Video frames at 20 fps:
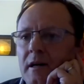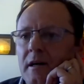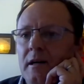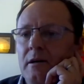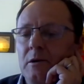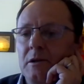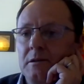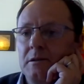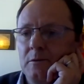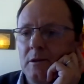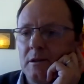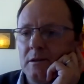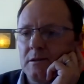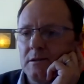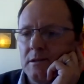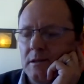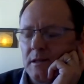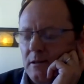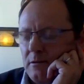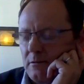highlight what
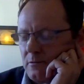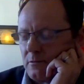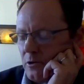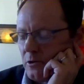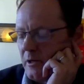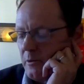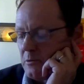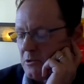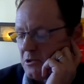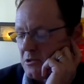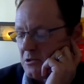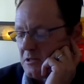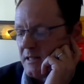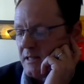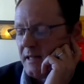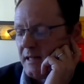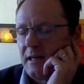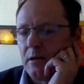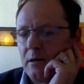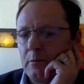Rory was just
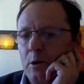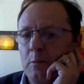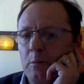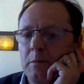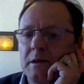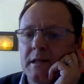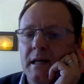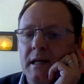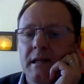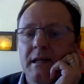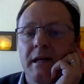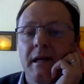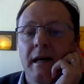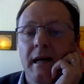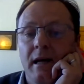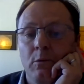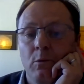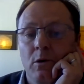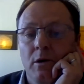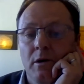saying there about protecting
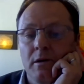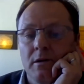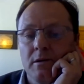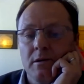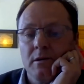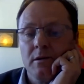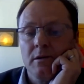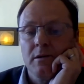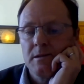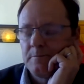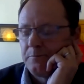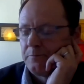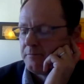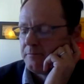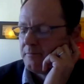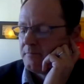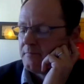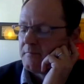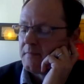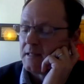health workers.
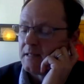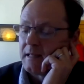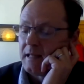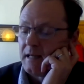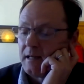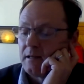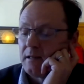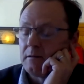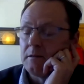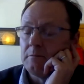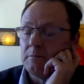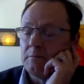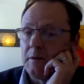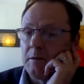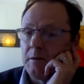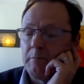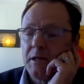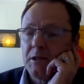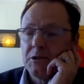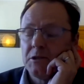Again,
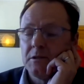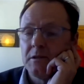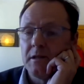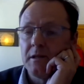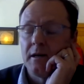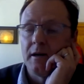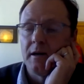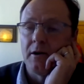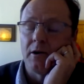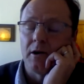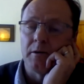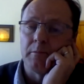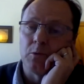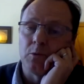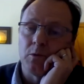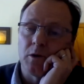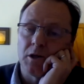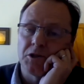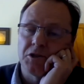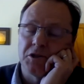I mentioned earlier on
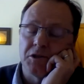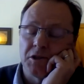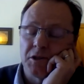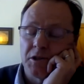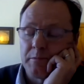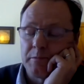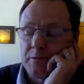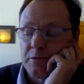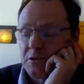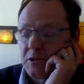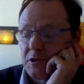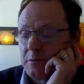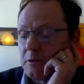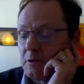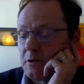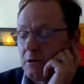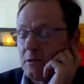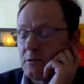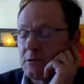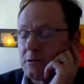about washing the community,
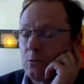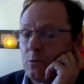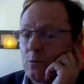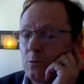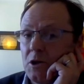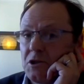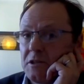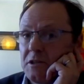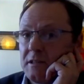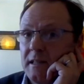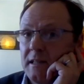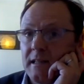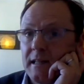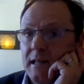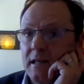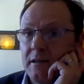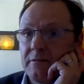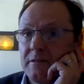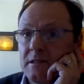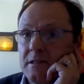but also washing
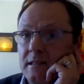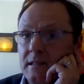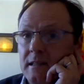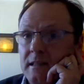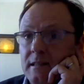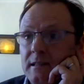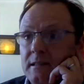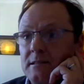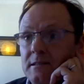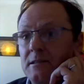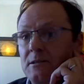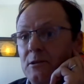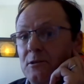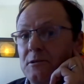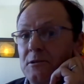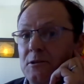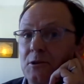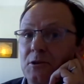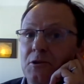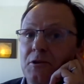healthcare facilities is
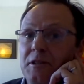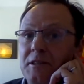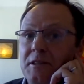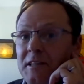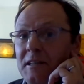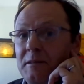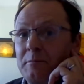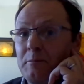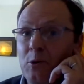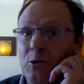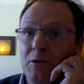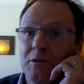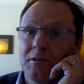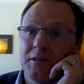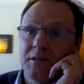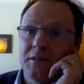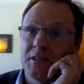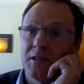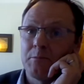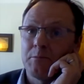also critically
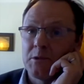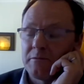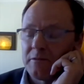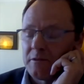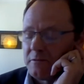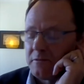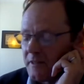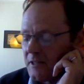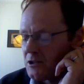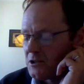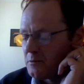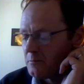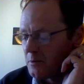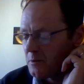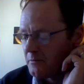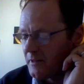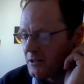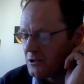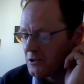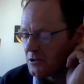important in terms of infection
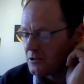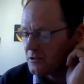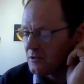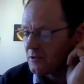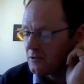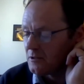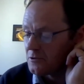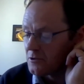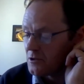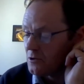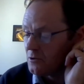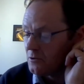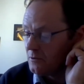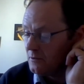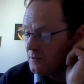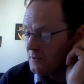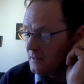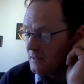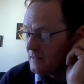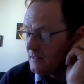prevention and
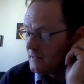control.